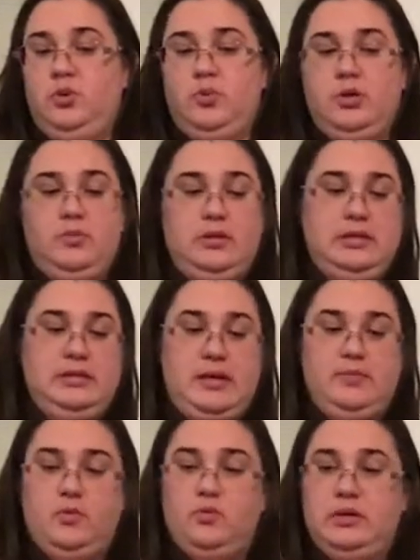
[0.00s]
you put him on the
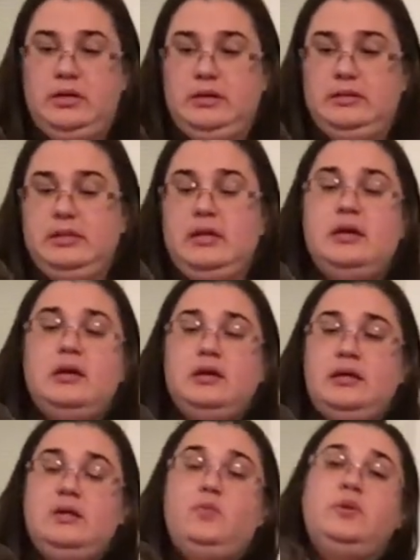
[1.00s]
table is
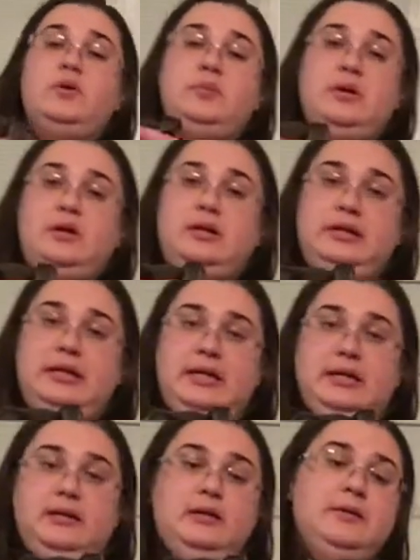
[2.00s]
he will be on a
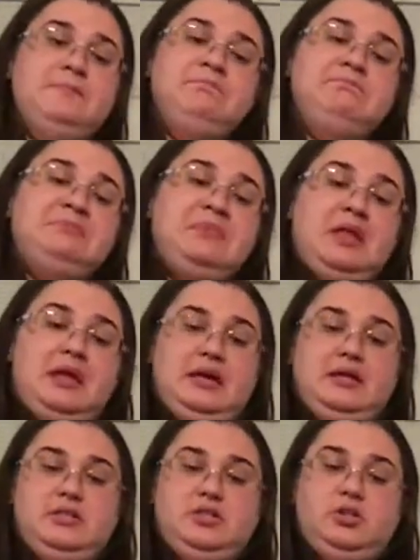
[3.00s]
lead,
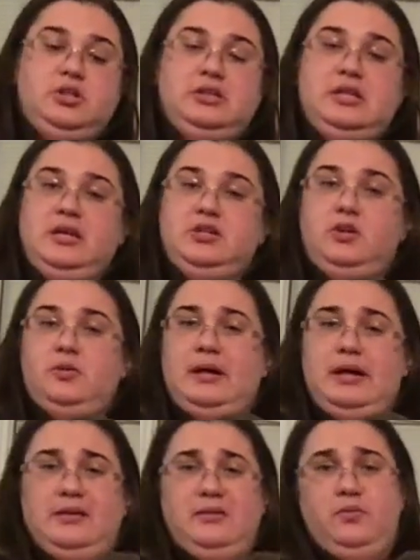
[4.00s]
and it's a good thing to go
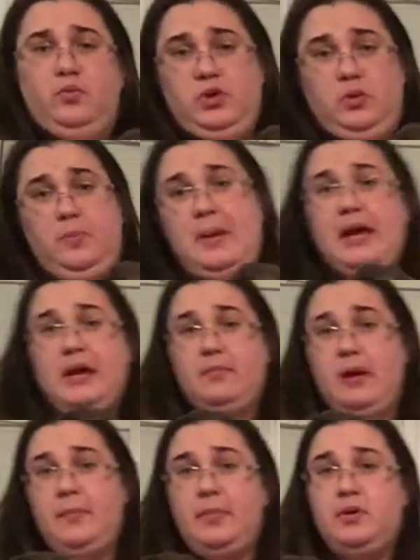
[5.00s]
ahead and when you pick him
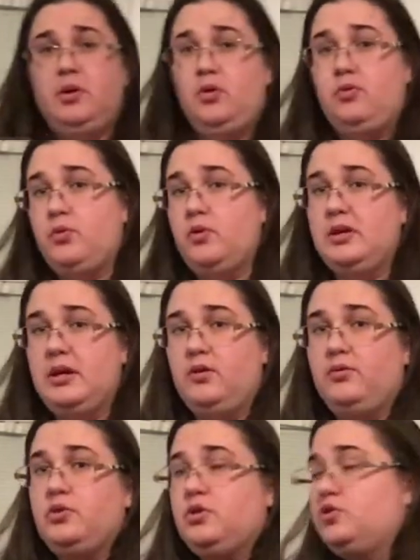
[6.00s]
up, you throw that
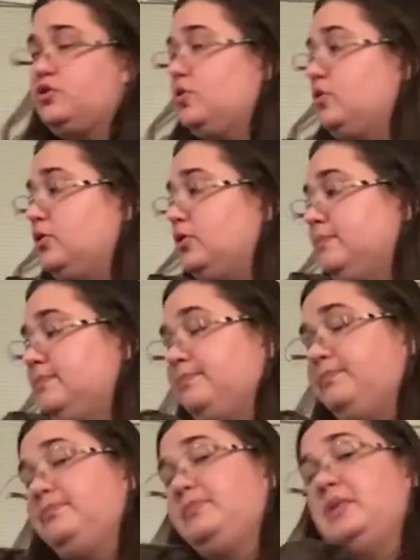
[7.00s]
over your shoulder
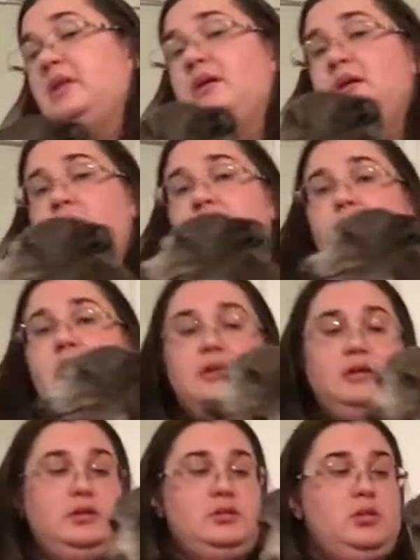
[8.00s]

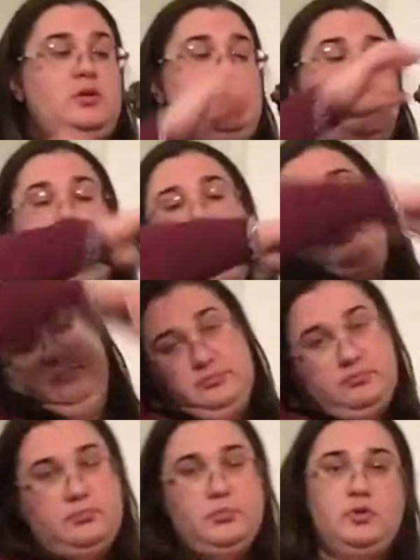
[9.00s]
so that,
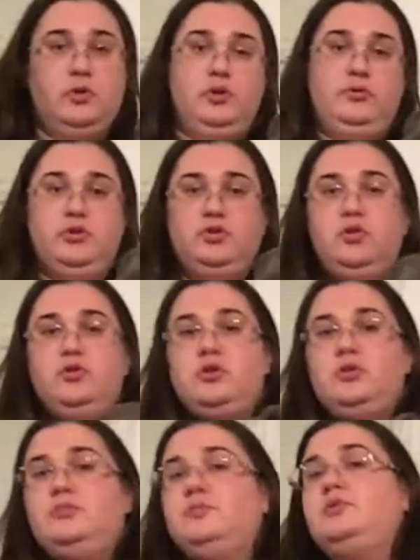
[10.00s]
throw it over your
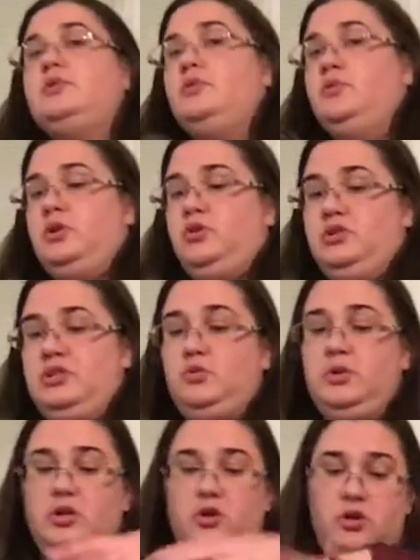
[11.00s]
shoulder, so when you're
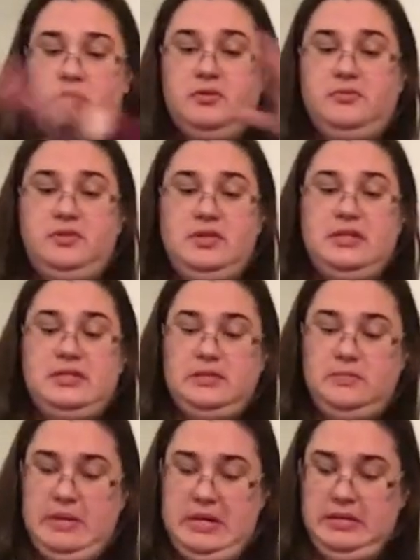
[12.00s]
doing all of this
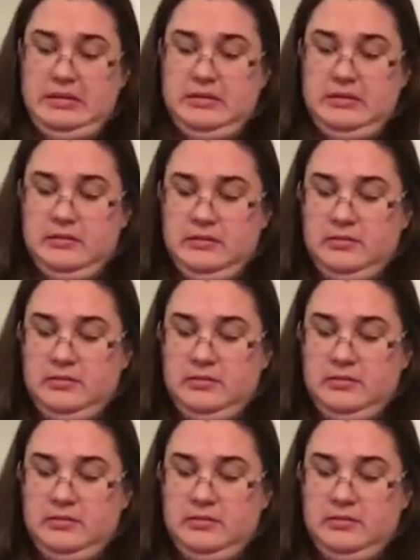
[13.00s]
mess,